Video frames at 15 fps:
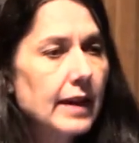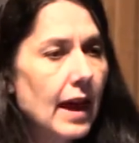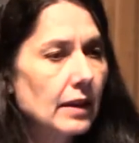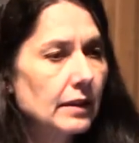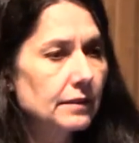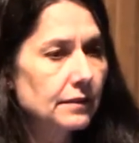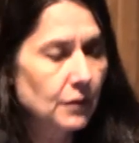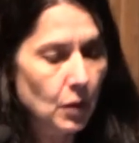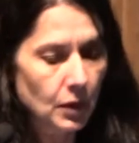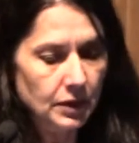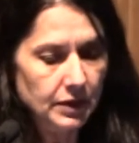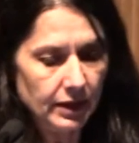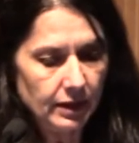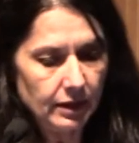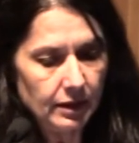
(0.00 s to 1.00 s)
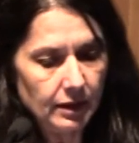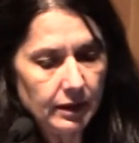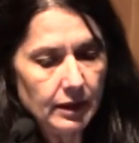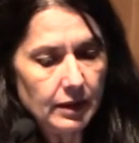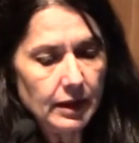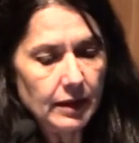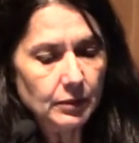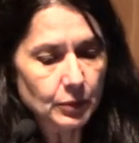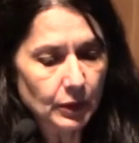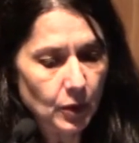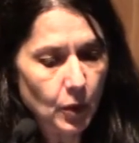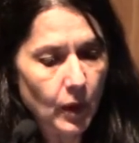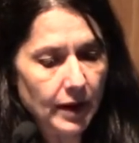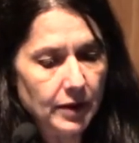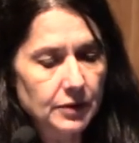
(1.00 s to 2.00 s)
California
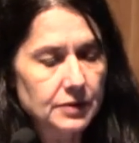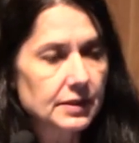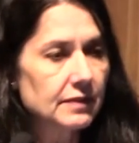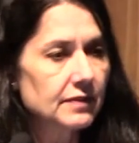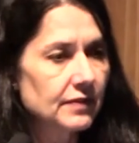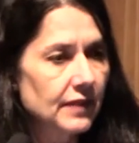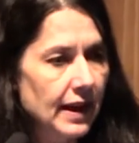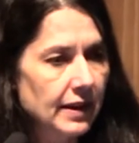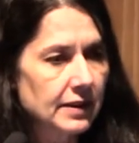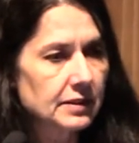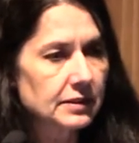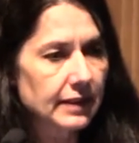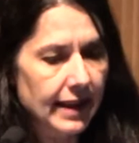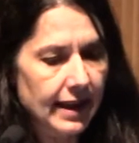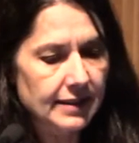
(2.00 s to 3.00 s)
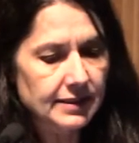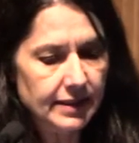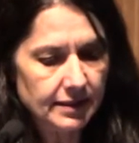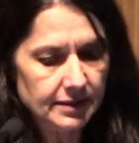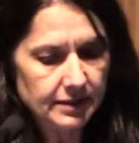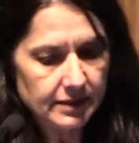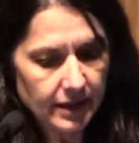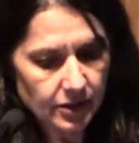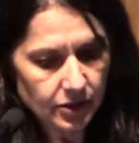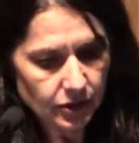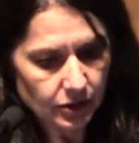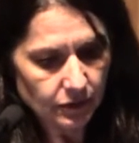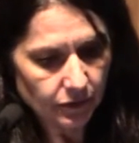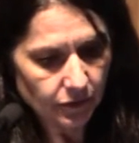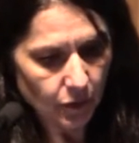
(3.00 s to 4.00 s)
requires a final
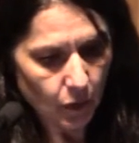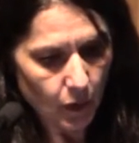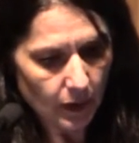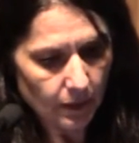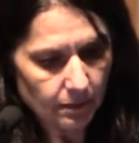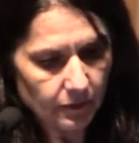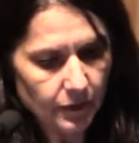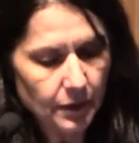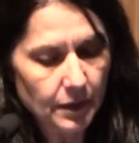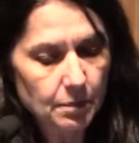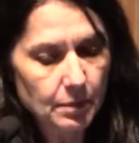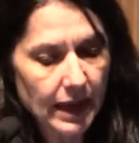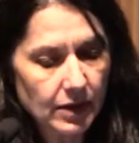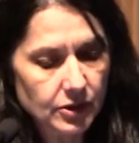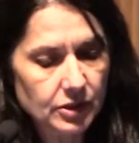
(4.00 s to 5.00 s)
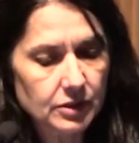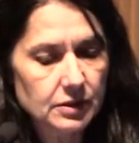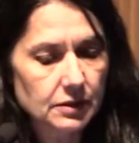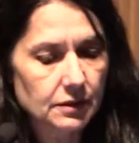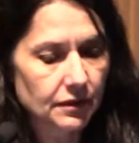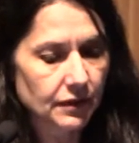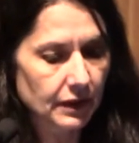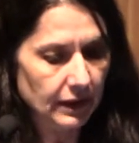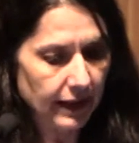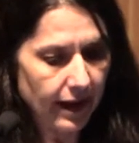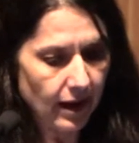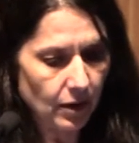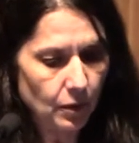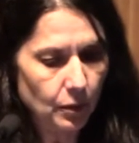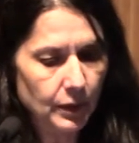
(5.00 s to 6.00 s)
attestation form for the patient to fill
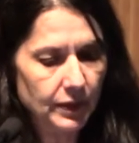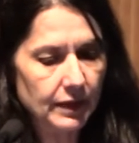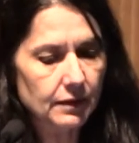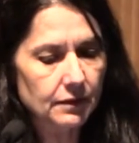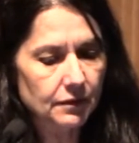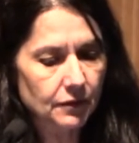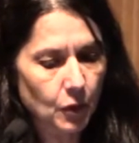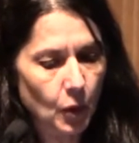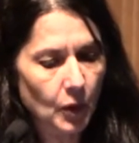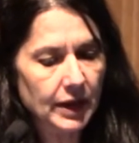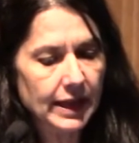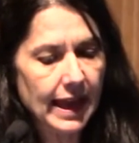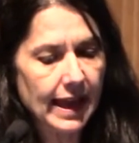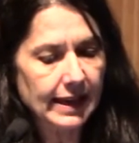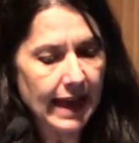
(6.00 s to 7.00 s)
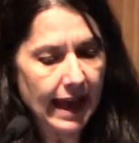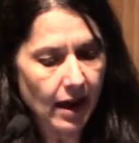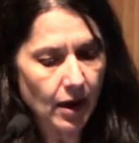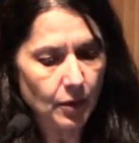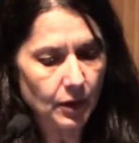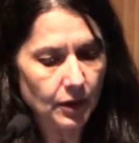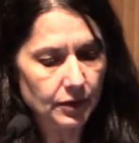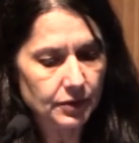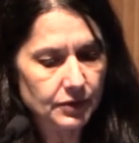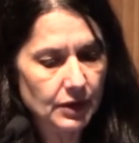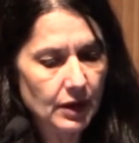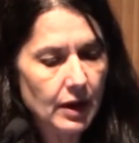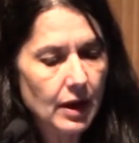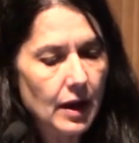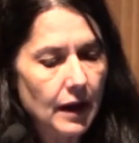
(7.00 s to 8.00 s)
out within 48 hours
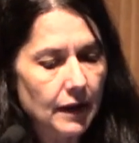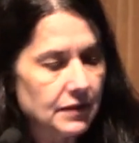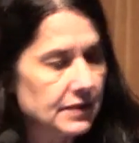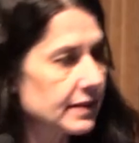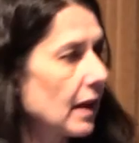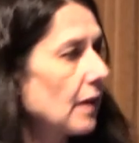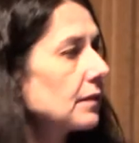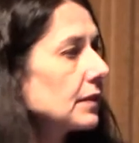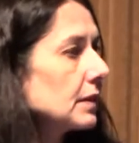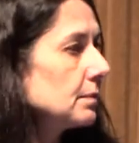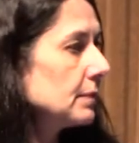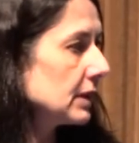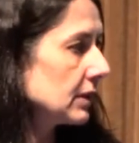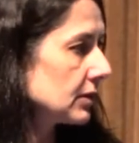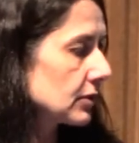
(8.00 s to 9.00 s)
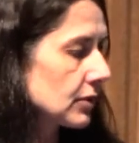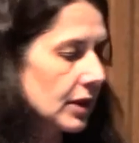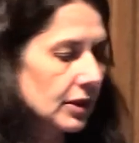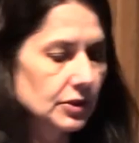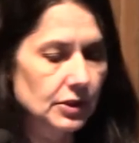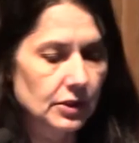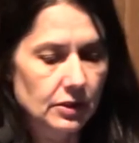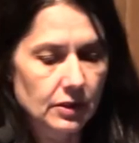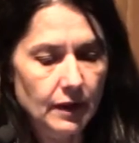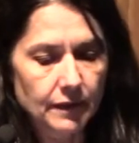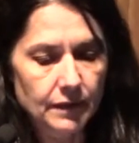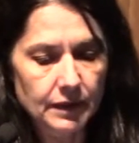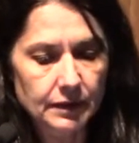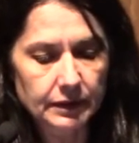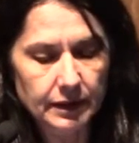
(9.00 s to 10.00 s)
of self-administration
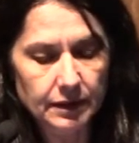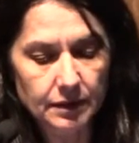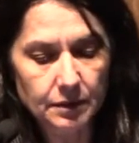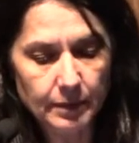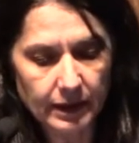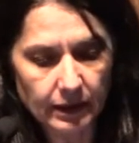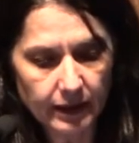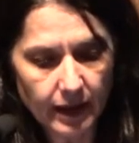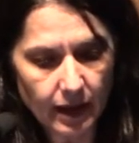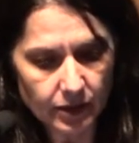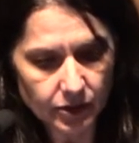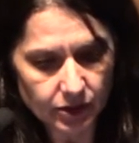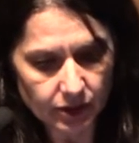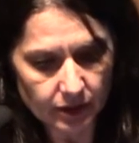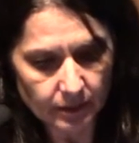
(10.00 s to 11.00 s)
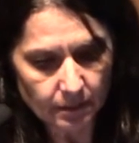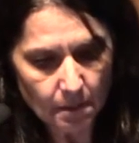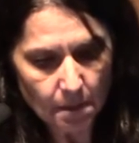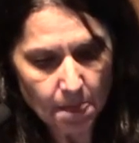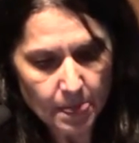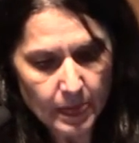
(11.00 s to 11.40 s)
of the lethal medication.